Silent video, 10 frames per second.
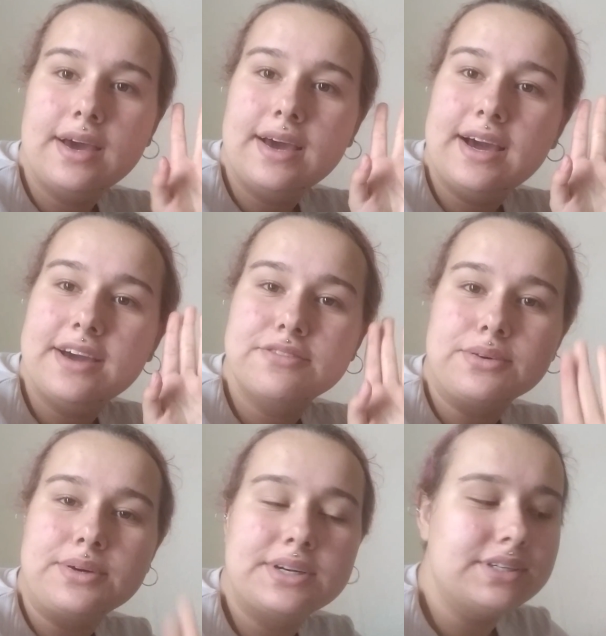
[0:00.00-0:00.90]
Hey
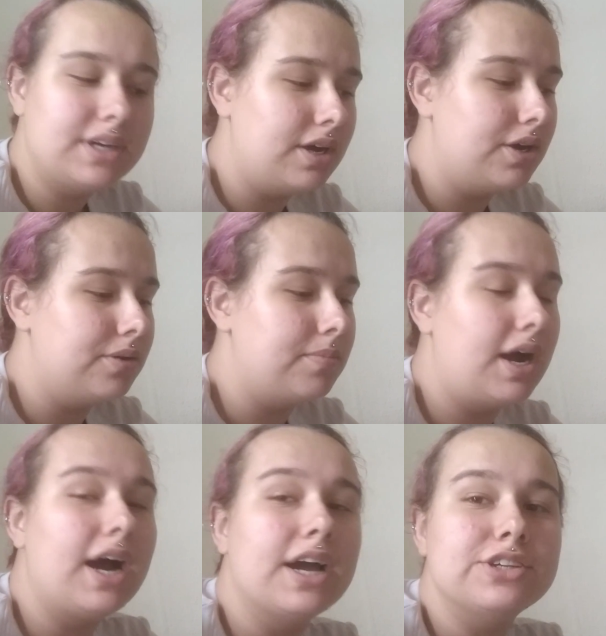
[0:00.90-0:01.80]
everyone,
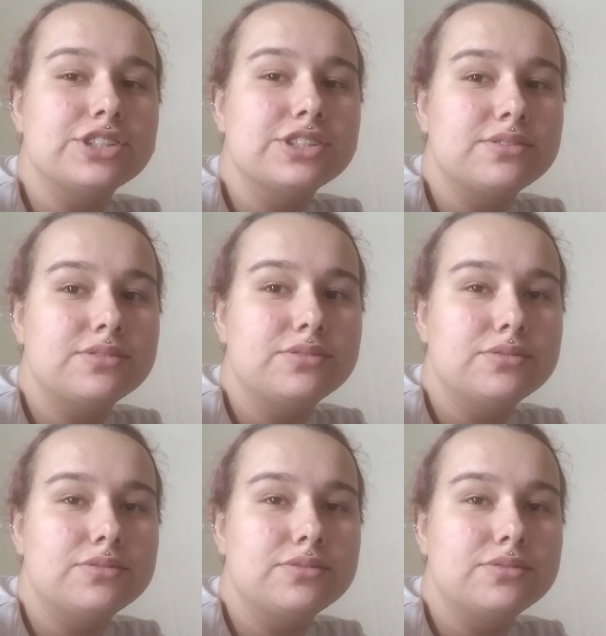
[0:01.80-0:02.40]
I just